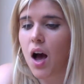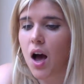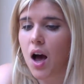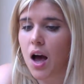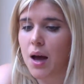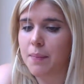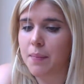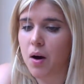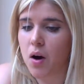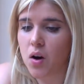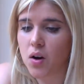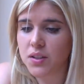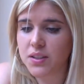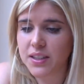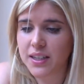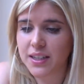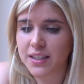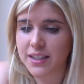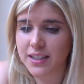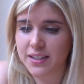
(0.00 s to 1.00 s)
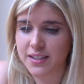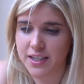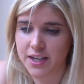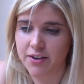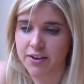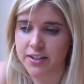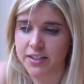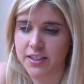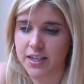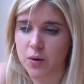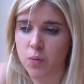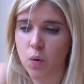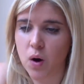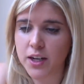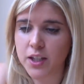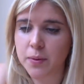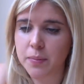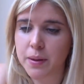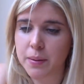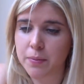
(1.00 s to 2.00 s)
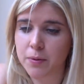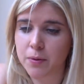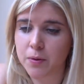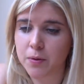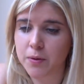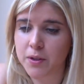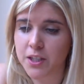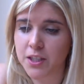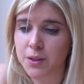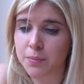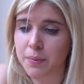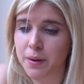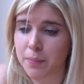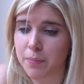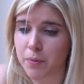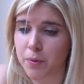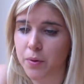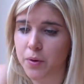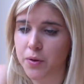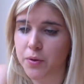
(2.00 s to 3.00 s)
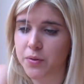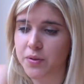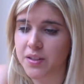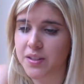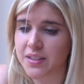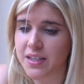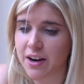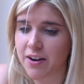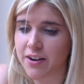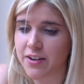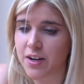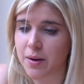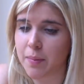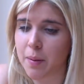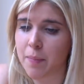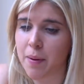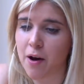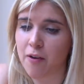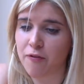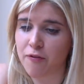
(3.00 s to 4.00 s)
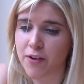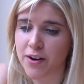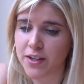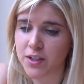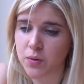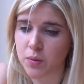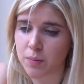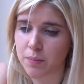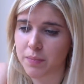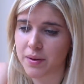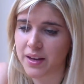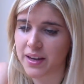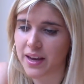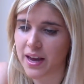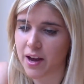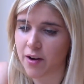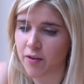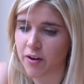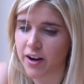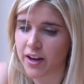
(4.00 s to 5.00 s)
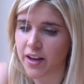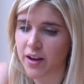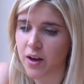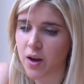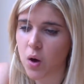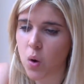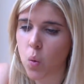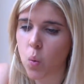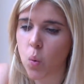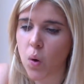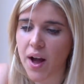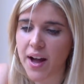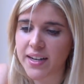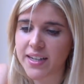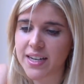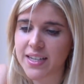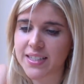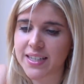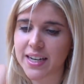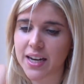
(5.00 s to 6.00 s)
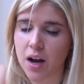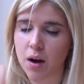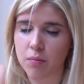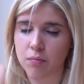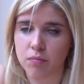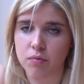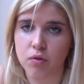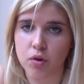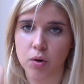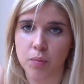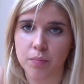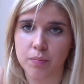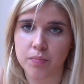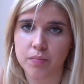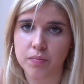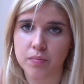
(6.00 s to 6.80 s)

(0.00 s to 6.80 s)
I'm asking this seriously. Why do British people use a stereotype about Frenchmen being hairy? Where does it come from?